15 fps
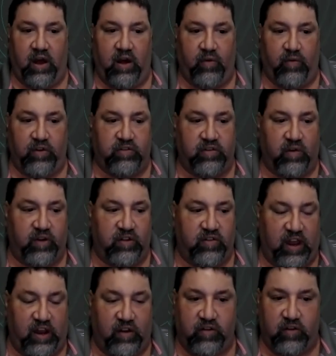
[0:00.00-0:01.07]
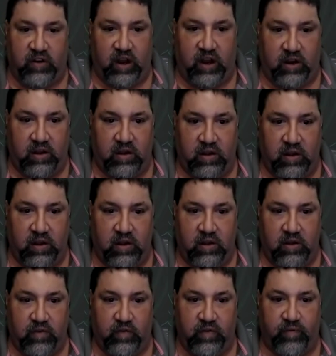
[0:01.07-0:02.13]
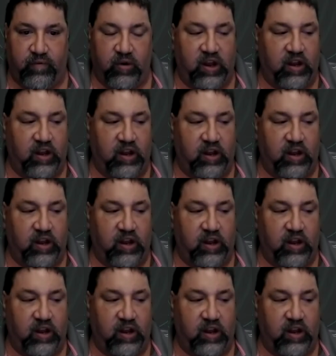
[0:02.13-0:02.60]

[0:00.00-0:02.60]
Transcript: when someone takes your data from a breach,